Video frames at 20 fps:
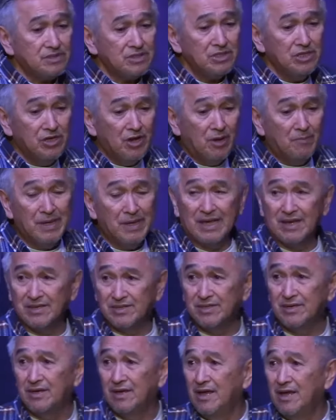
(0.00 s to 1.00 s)
You know, because,
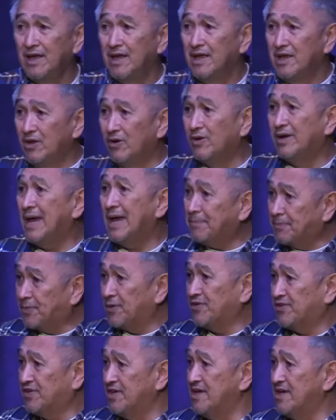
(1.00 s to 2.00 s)
uh, you know,
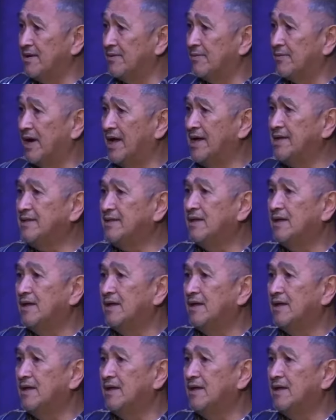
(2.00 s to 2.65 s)
leprosy, right?